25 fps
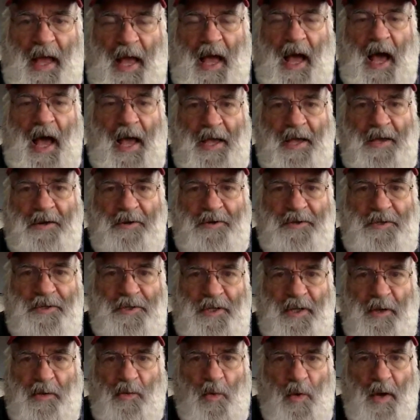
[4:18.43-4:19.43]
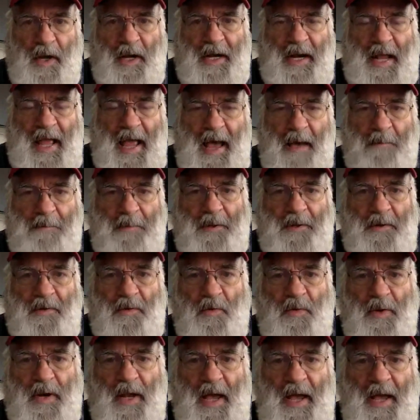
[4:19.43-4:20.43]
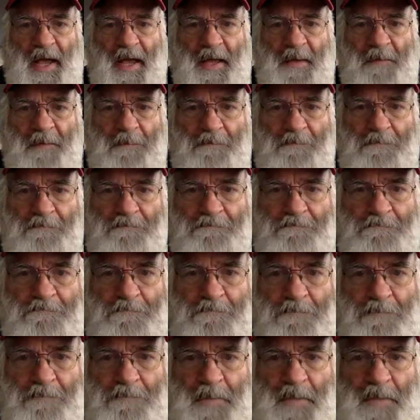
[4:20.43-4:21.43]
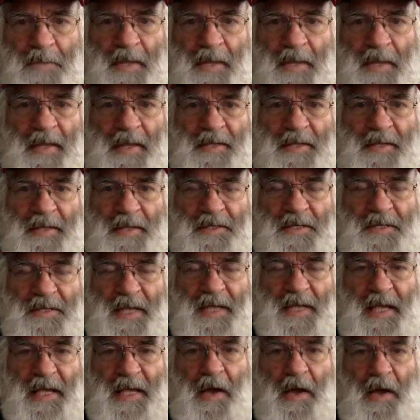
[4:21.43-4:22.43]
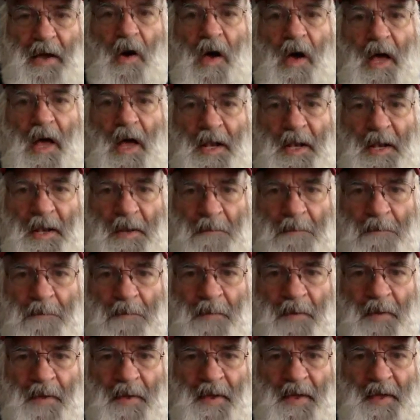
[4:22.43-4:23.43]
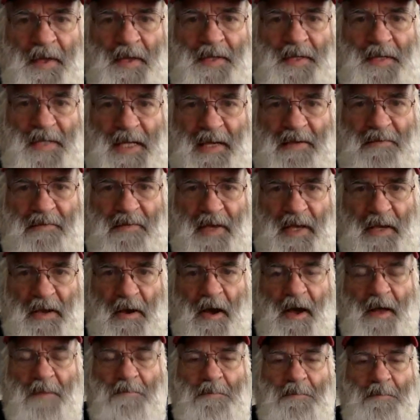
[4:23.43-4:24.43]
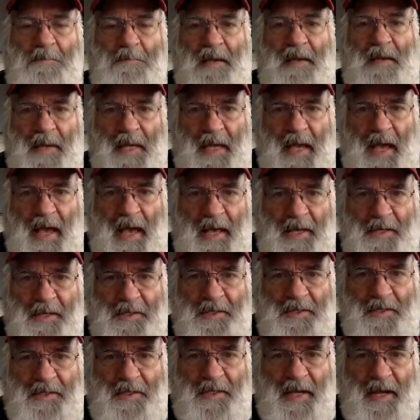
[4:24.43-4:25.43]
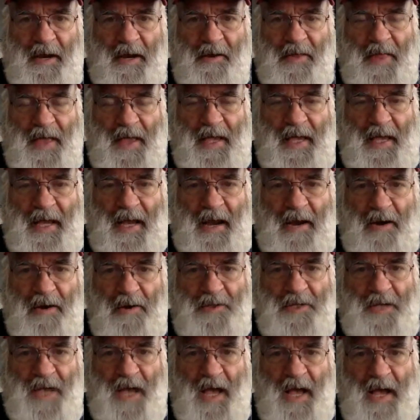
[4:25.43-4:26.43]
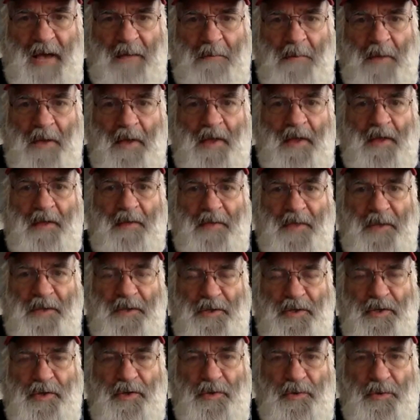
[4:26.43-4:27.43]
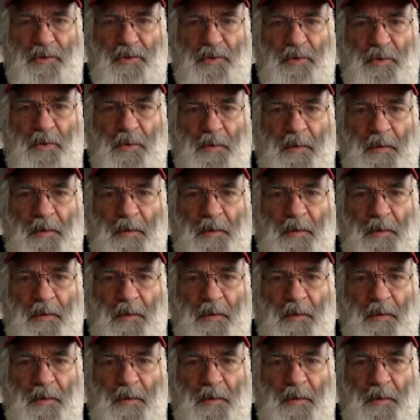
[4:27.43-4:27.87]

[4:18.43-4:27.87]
I understood what had happened when I see on TV, on PBS, here they get airtime, the two